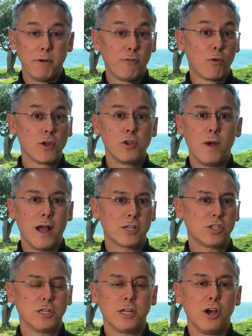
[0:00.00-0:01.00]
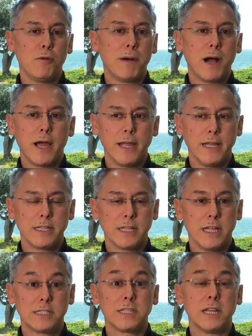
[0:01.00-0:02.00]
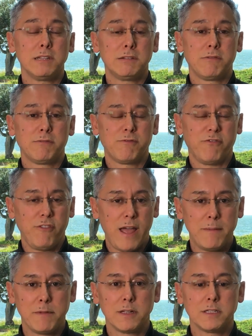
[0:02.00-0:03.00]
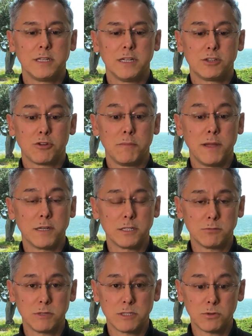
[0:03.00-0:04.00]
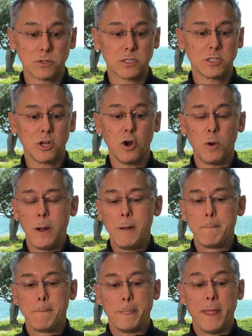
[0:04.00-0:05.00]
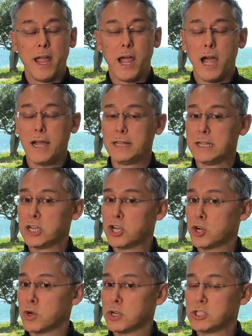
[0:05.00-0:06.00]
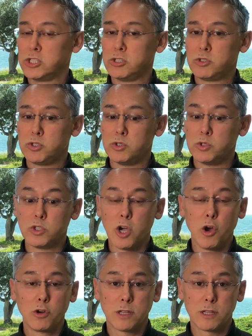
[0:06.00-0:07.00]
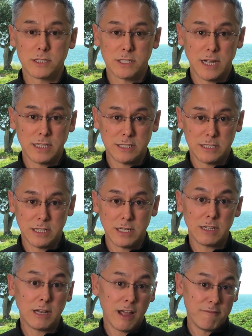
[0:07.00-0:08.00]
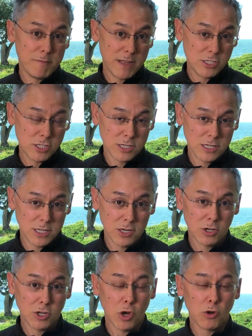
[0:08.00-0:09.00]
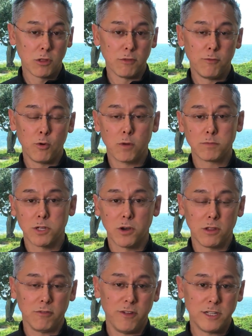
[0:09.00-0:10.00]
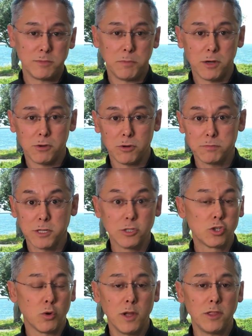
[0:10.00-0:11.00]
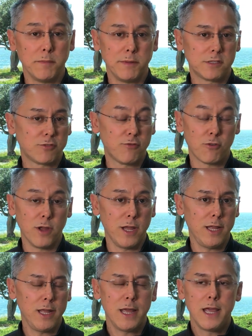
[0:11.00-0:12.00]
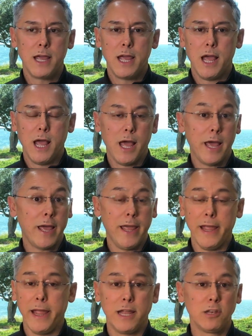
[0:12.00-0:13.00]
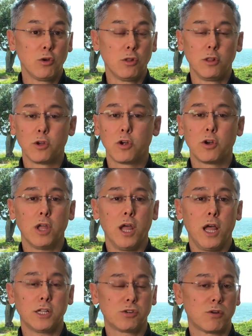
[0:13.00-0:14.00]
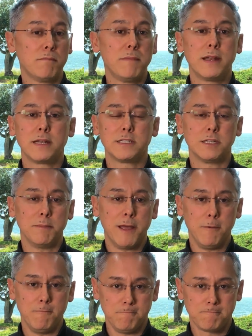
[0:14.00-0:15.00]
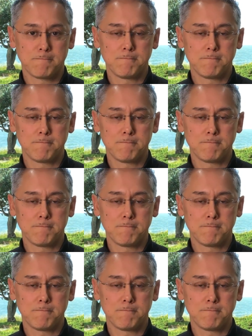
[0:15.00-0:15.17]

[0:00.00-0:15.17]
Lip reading: before you actually go buy. It's a fabulous and tremendous resource. So I highly encourage you to go to the sites that I've mentioned here, go to the forums, go to the Facebook groups, and join them. It's free, and you'll learn a tremendous amount.